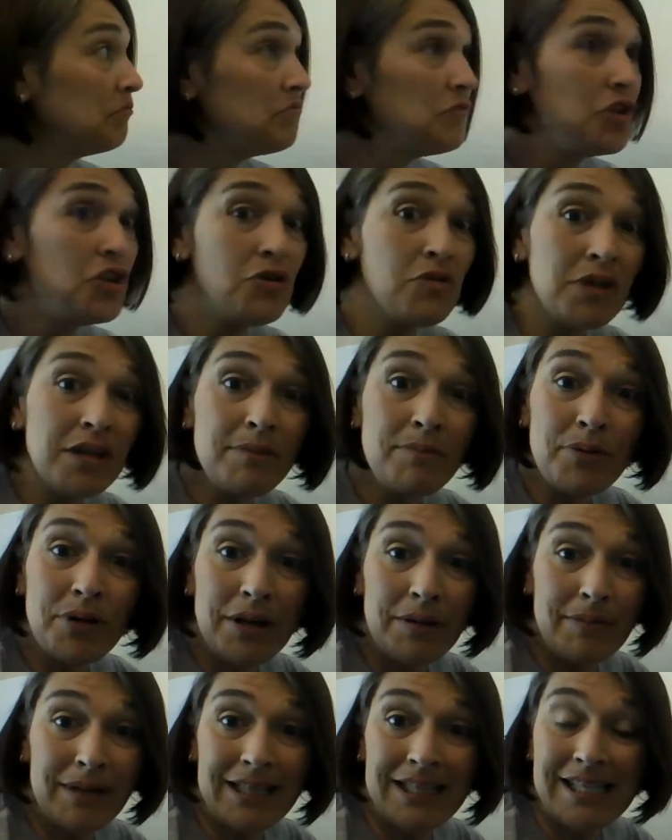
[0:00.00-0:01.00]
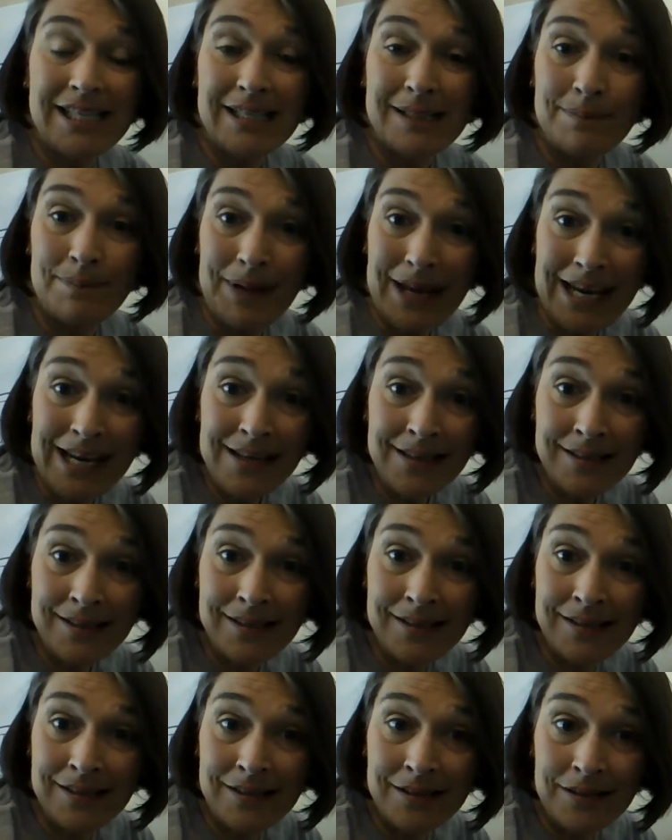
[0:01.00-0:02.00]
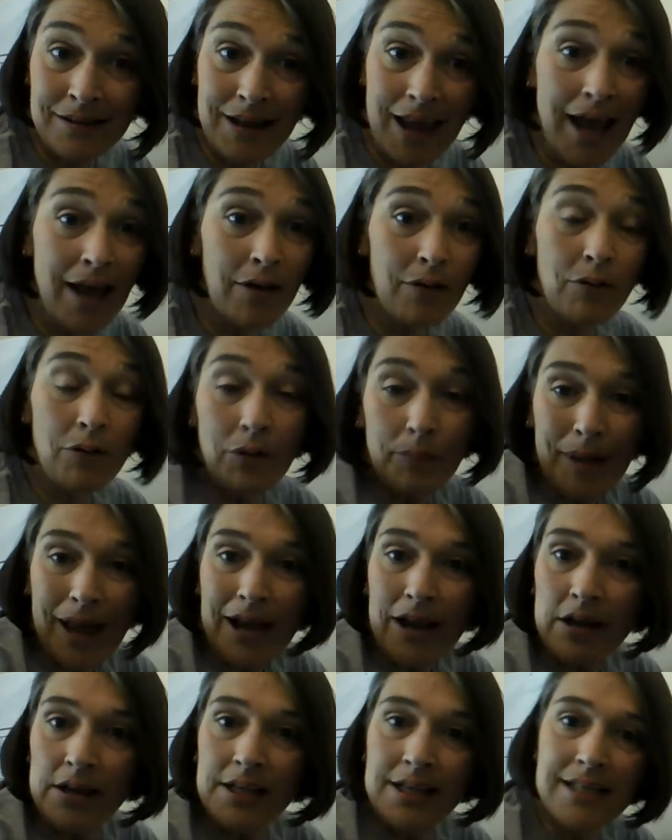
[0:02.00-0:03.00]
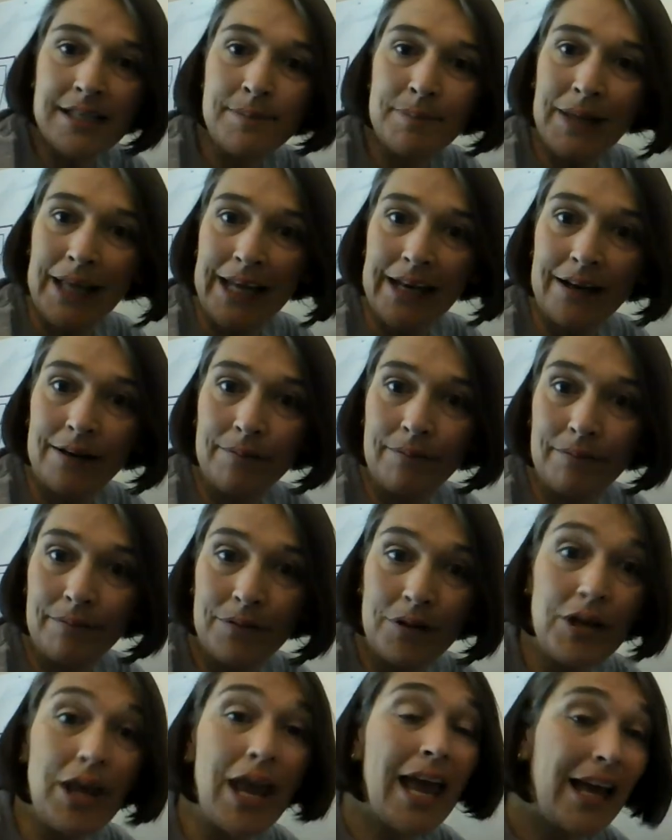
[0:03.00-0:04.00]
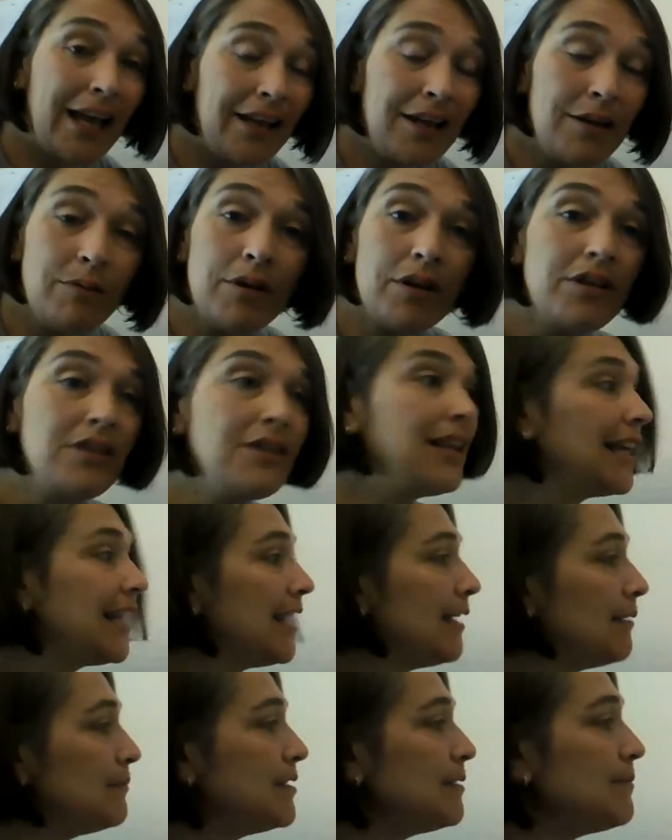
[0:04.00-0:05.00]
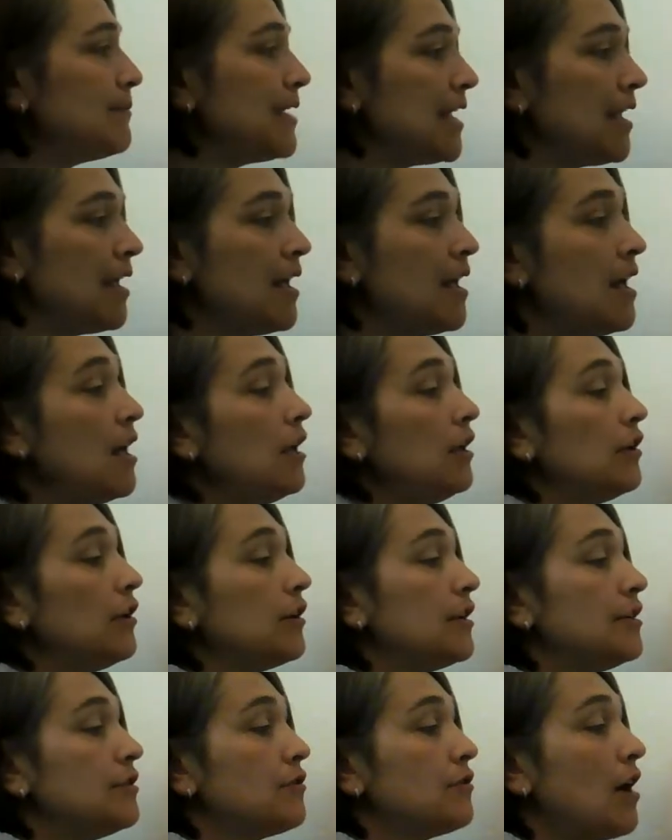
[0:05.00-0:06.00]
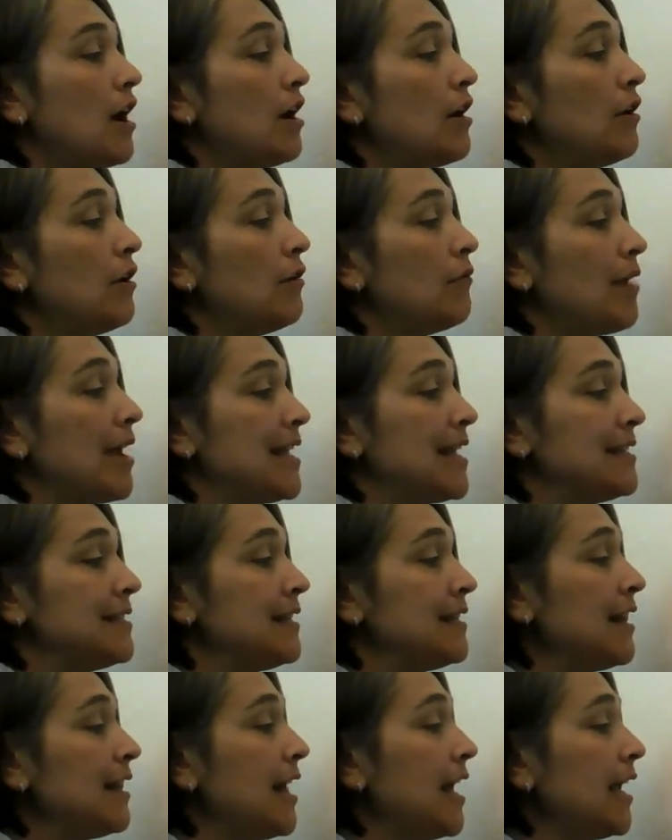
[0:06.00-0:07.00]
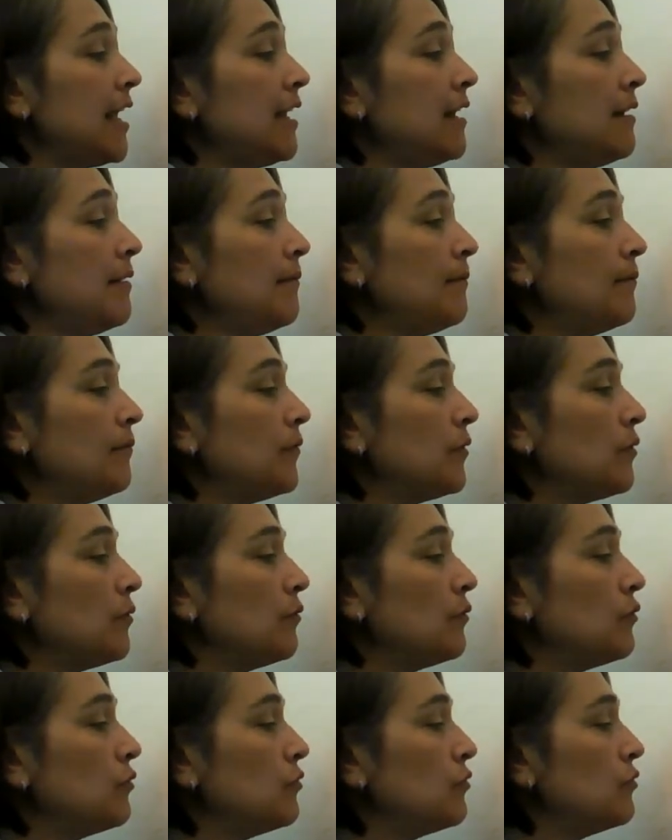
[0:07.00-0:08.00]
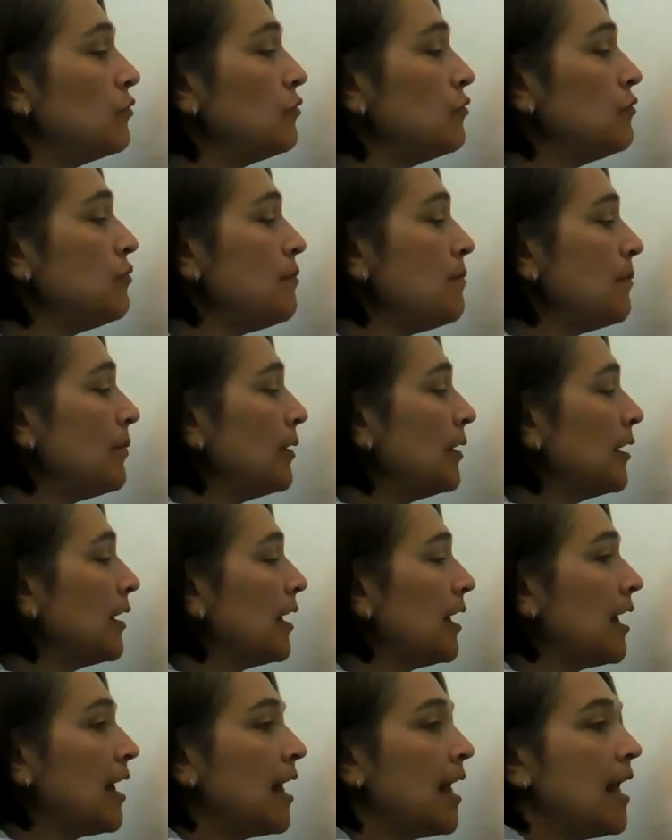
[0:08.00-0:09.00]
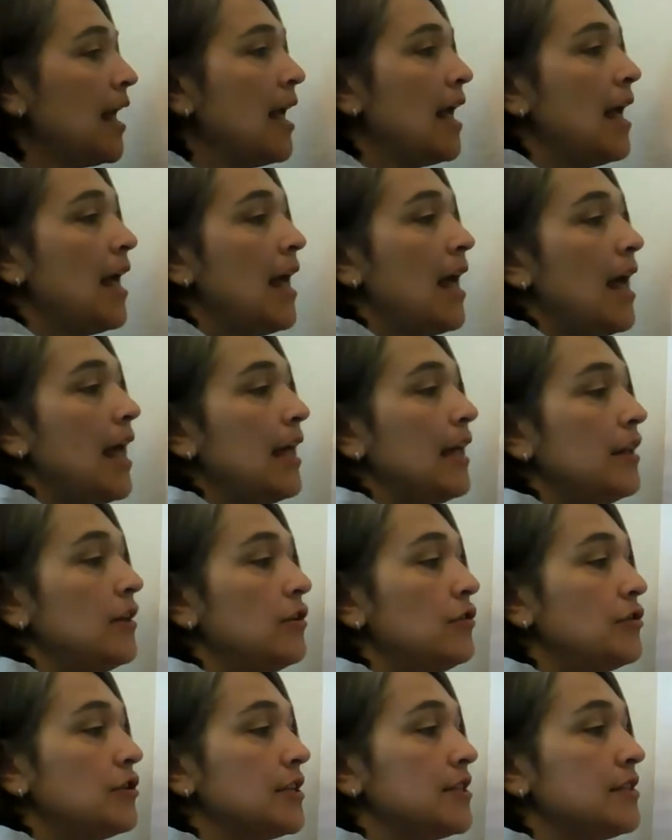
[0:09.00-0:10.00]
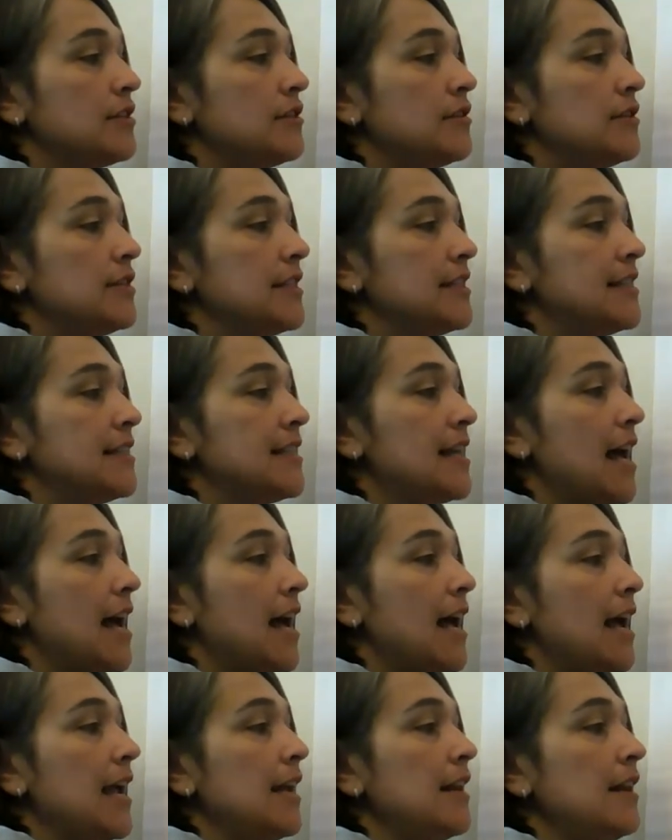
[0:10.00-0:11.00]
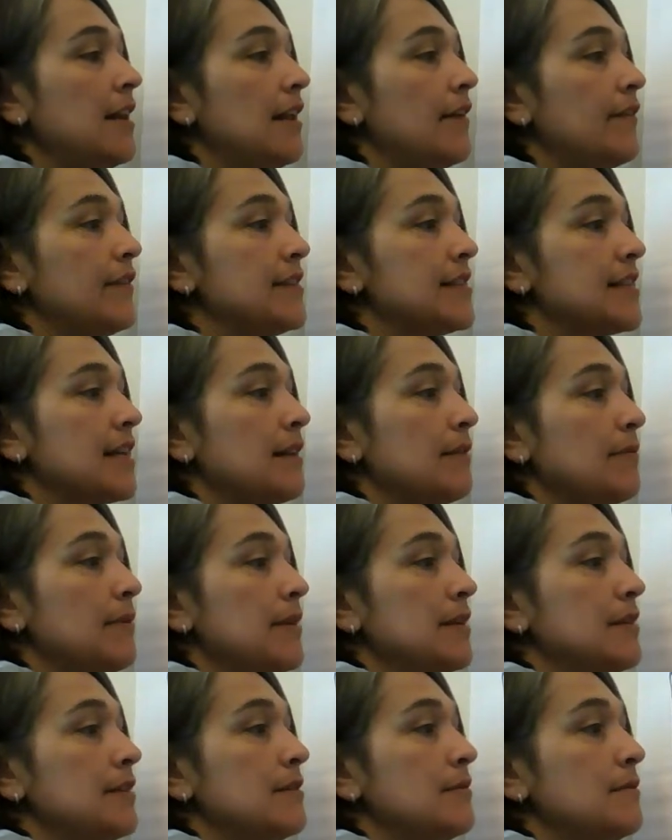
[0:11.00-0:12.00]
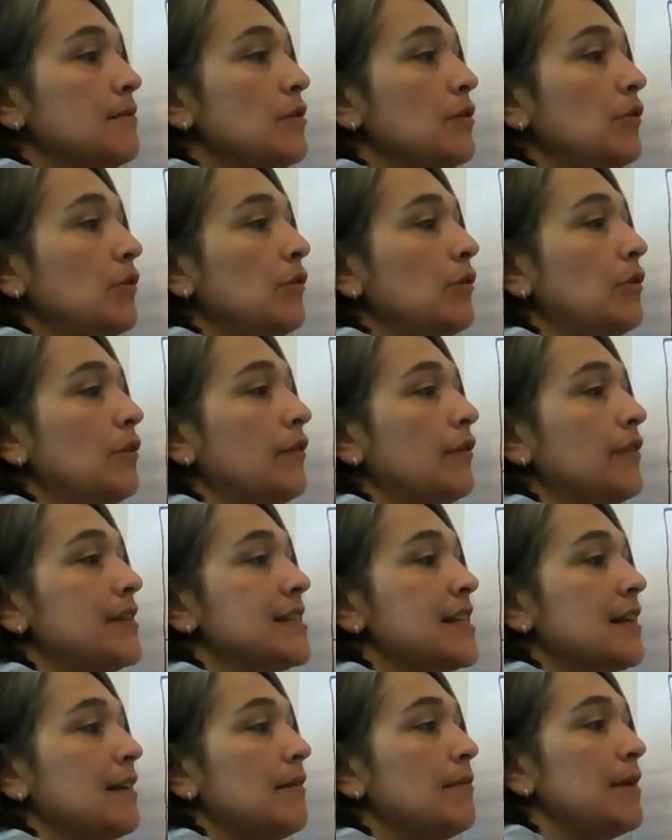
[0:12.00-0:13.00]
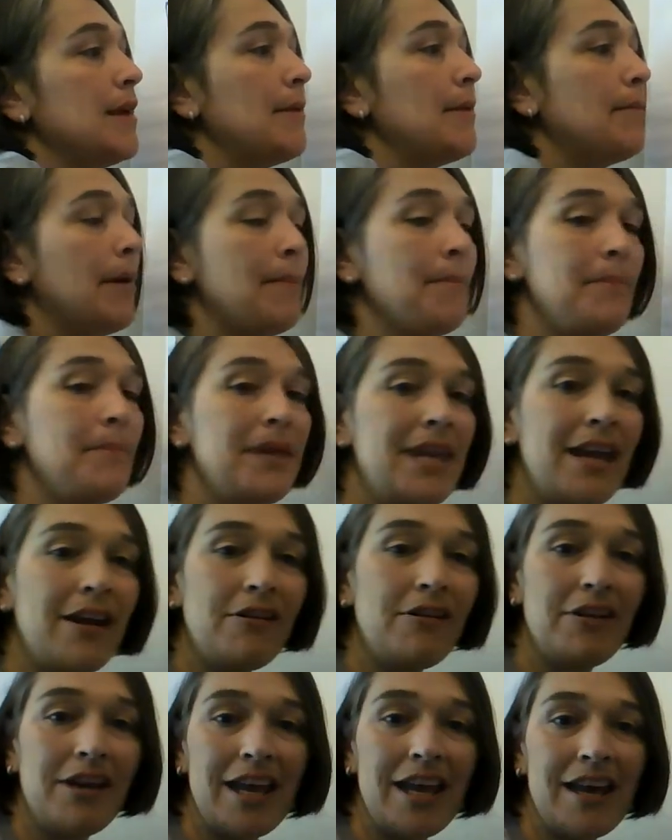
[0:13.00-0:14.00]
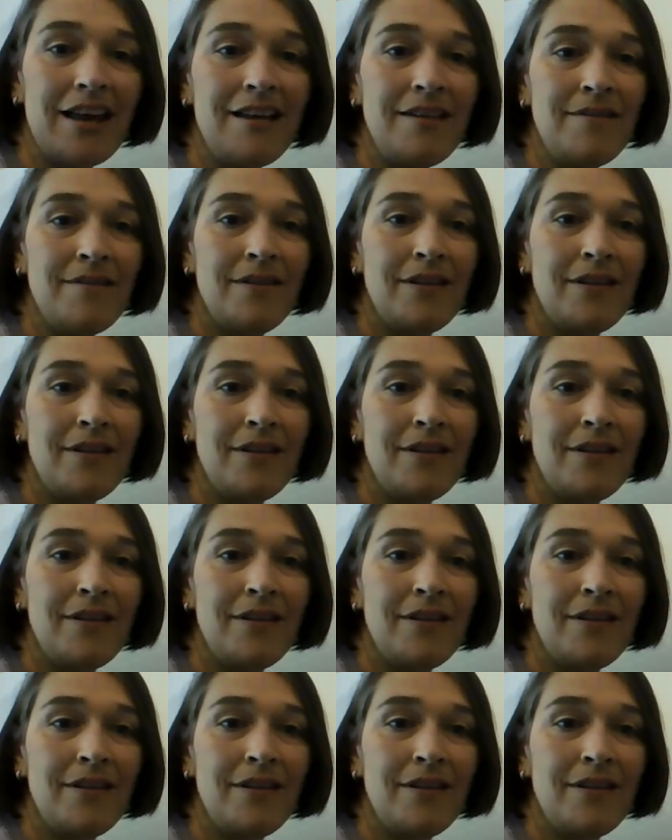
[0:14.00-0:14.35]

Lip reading: You can put him in space, yeah, or back on his planet, anywhere you'd like him to be. You're going to draw a horizon line. And you just decide if it's going to be smooth or if it's going to be a bumpy area.